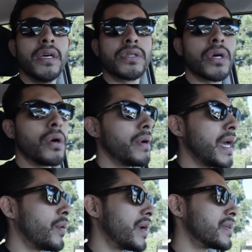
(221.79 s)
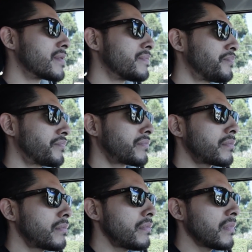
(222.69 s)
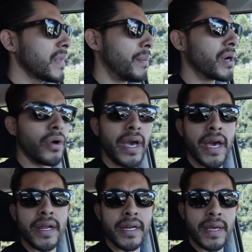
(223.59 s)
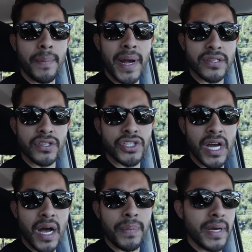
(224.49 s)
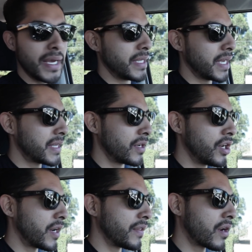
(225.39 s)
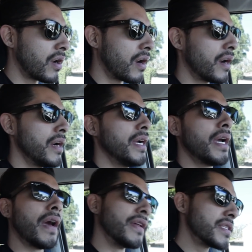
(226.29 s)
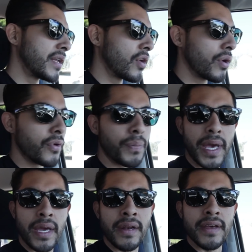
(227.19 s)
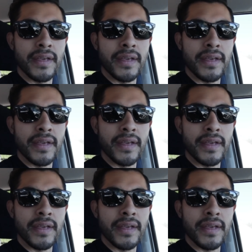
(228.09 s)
So anyways, I'm gonna go ahead and get back to the shop and then get the hood on the car and then send it over to paint,